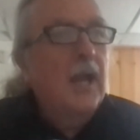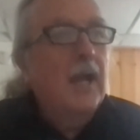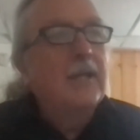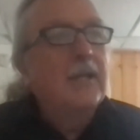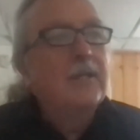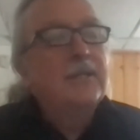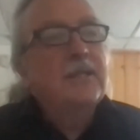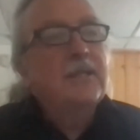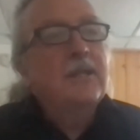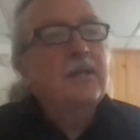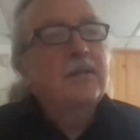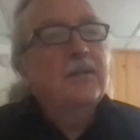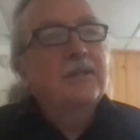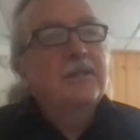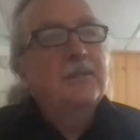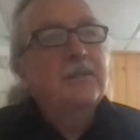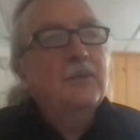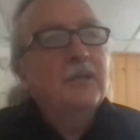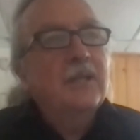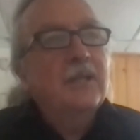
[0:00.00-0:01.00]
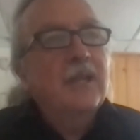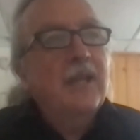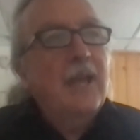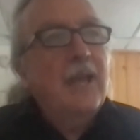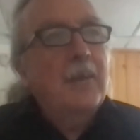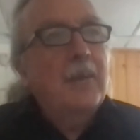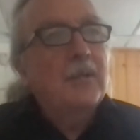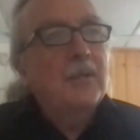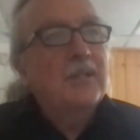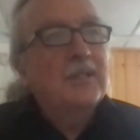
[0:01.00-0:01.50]
And so it's with a
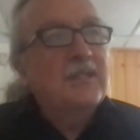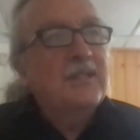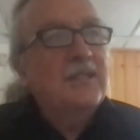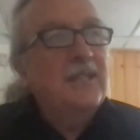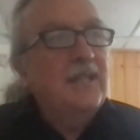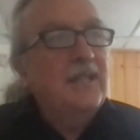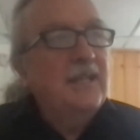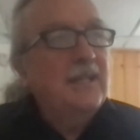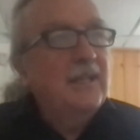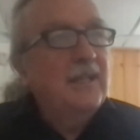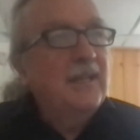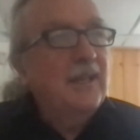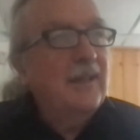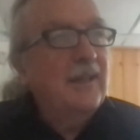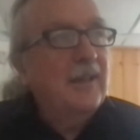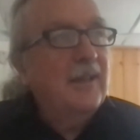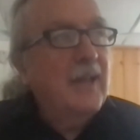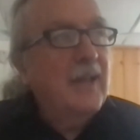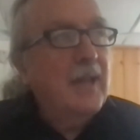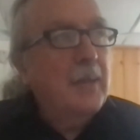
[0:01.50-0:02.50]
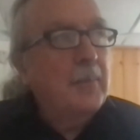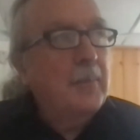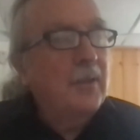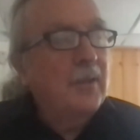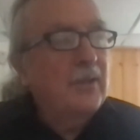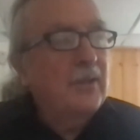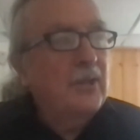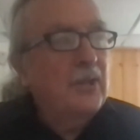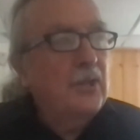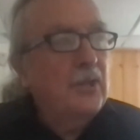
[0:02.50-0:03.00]
capital C and a
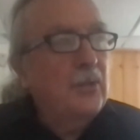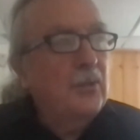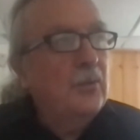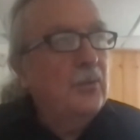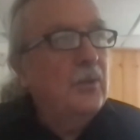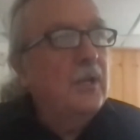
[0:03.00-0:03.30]
capital U,